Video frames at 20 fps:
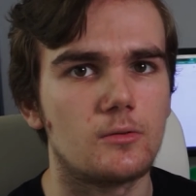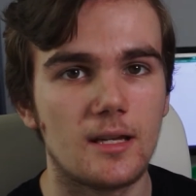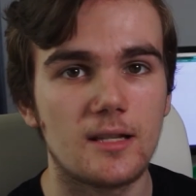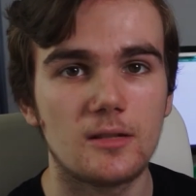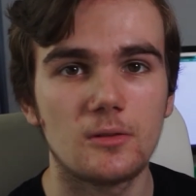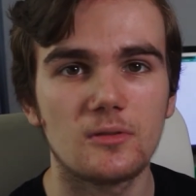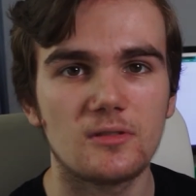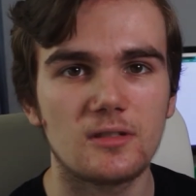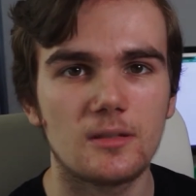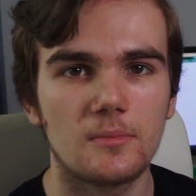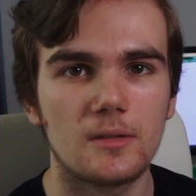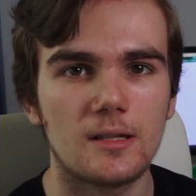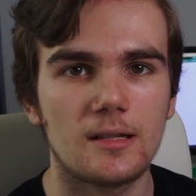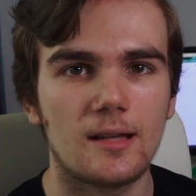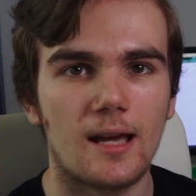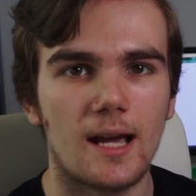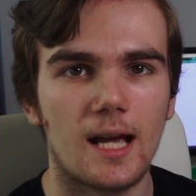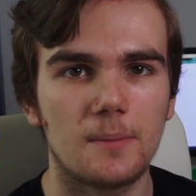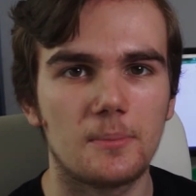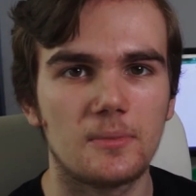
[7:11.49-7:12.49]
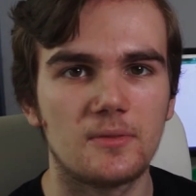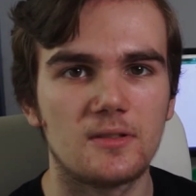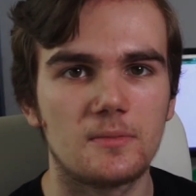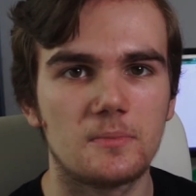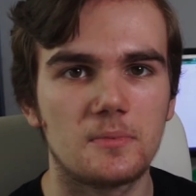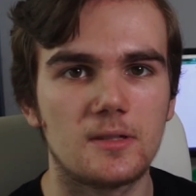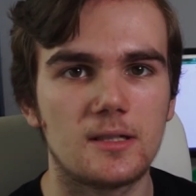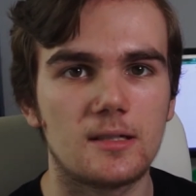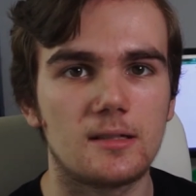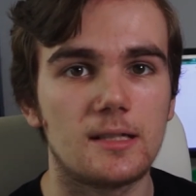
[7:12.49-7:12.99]
It's not something that happens
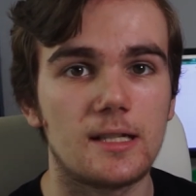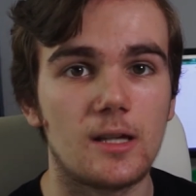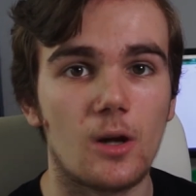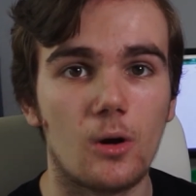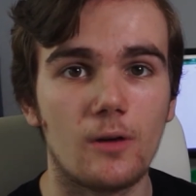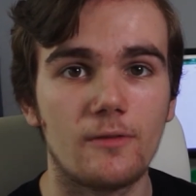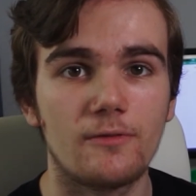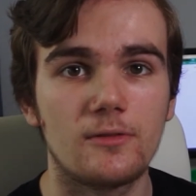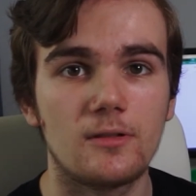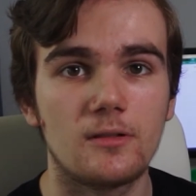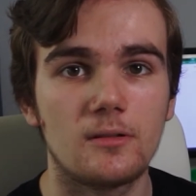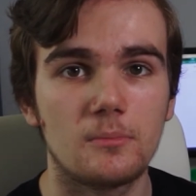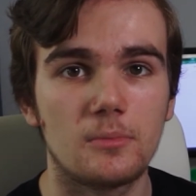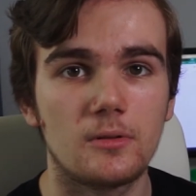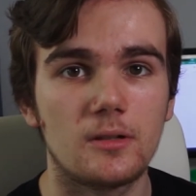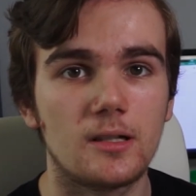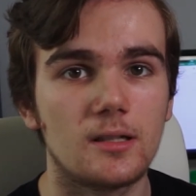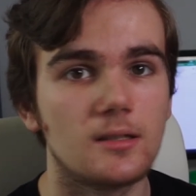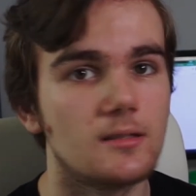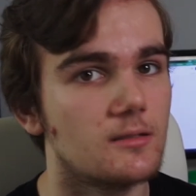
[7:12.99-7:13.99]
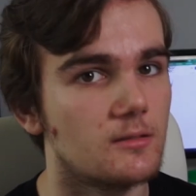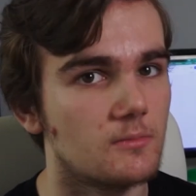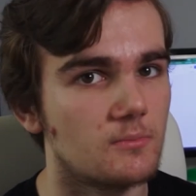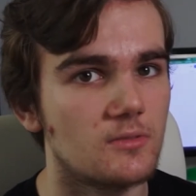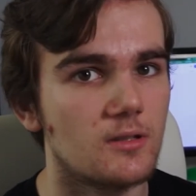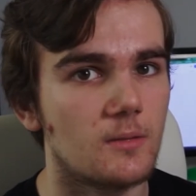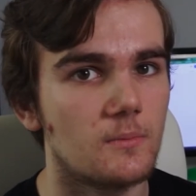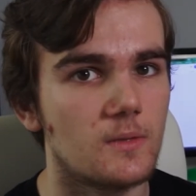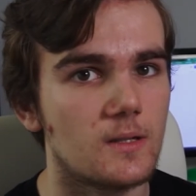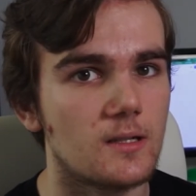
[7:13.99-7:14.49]
particularly often, but it's
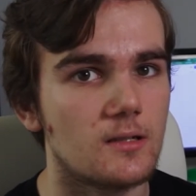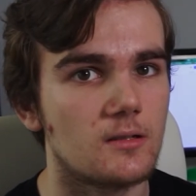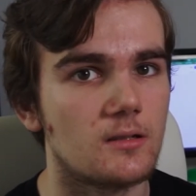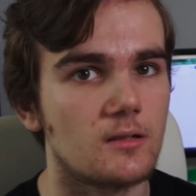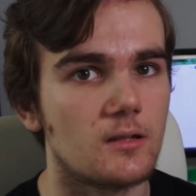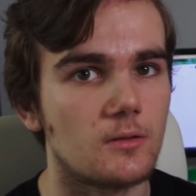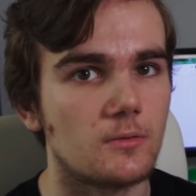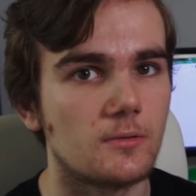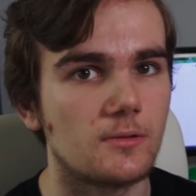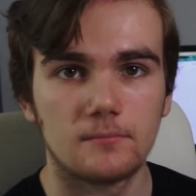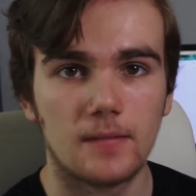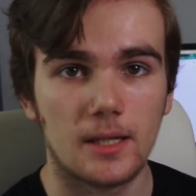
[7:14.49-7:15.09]
something to note.